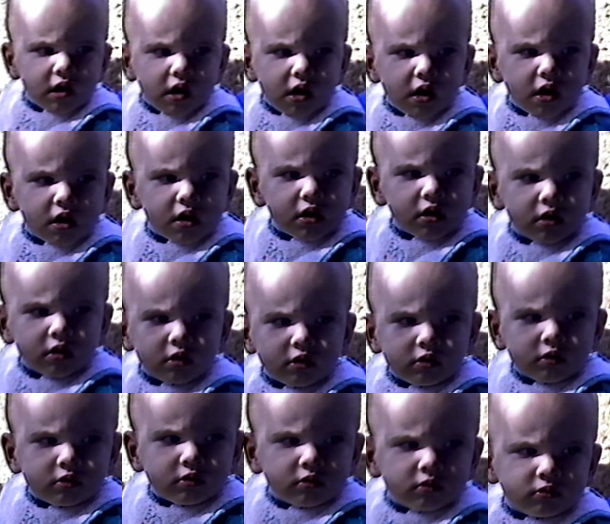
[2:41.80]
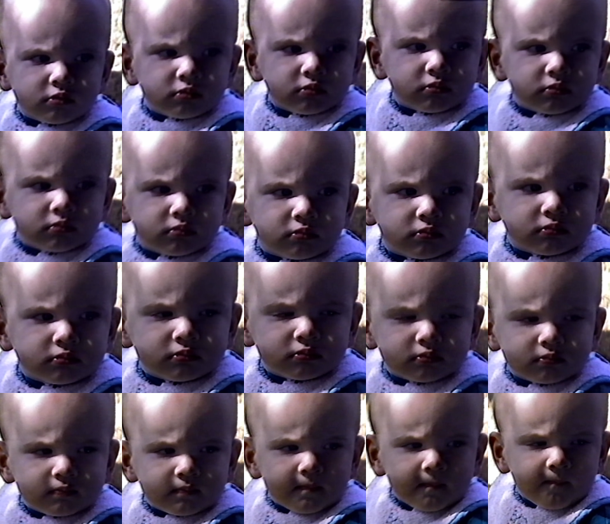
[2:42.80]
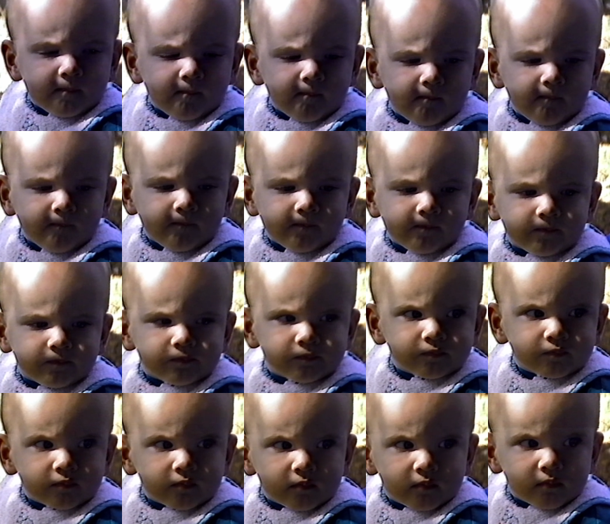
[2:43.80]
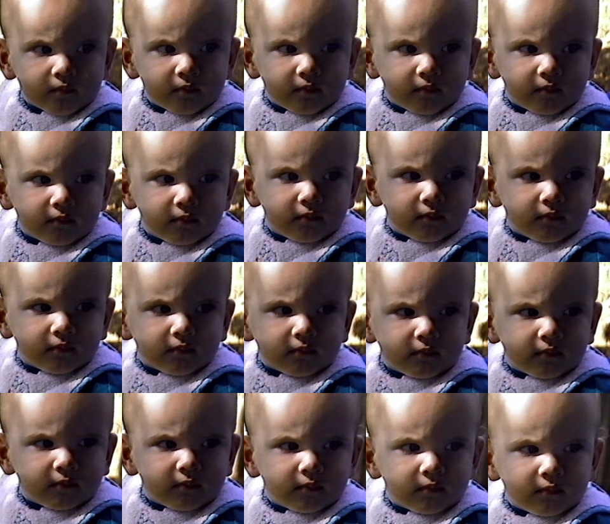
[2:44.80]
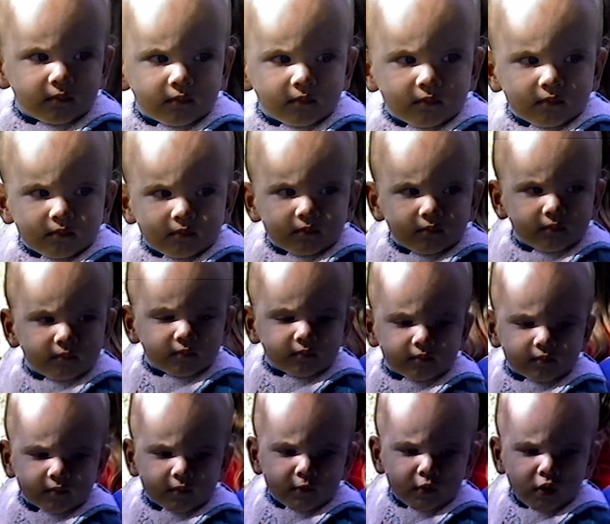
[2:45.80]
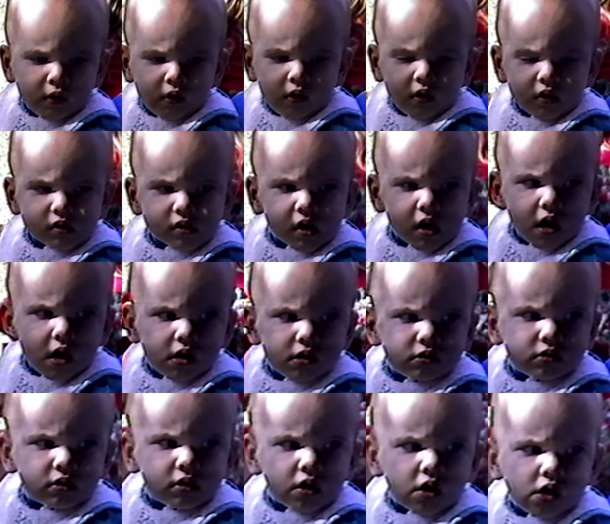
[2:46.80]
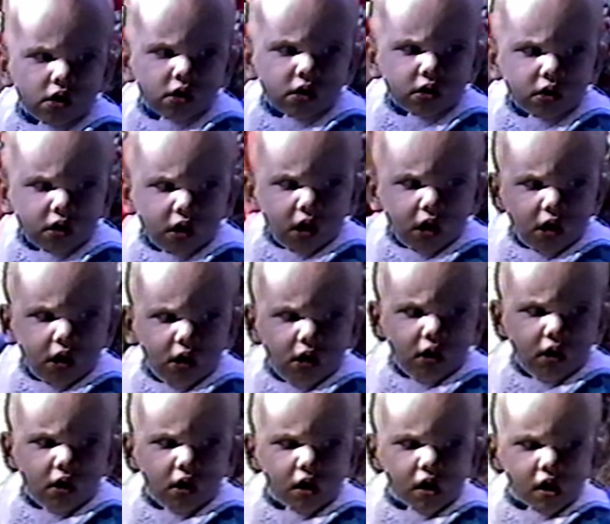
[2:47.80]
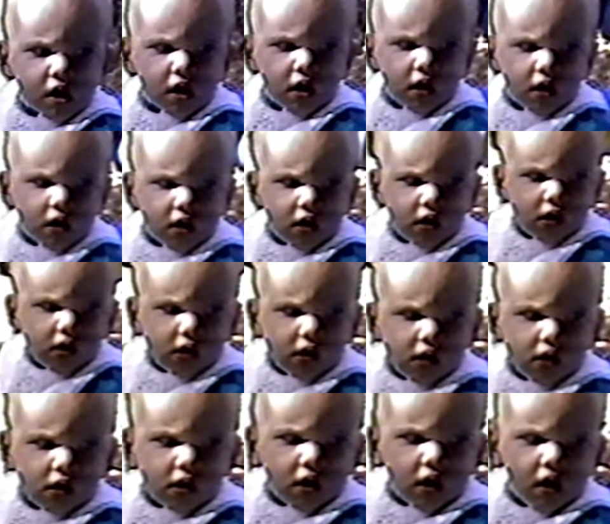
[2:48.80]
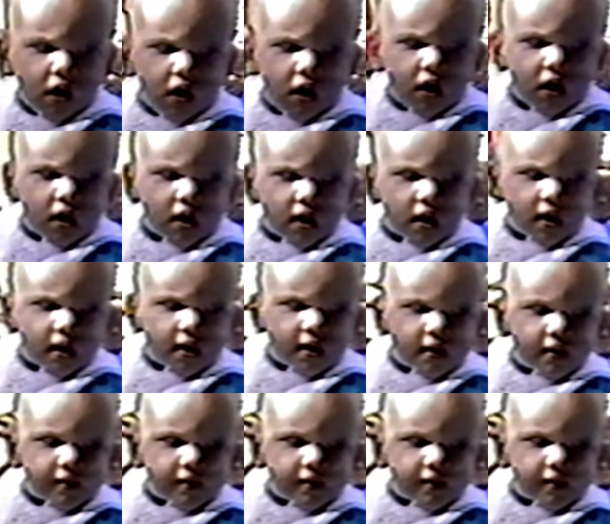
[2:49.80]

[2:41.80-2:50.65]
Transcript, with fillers: most people will be capturing. Home movies from the eighties and nineties, from V H S, eight millimeter transfers, and so on. Things that aren't super high quality or well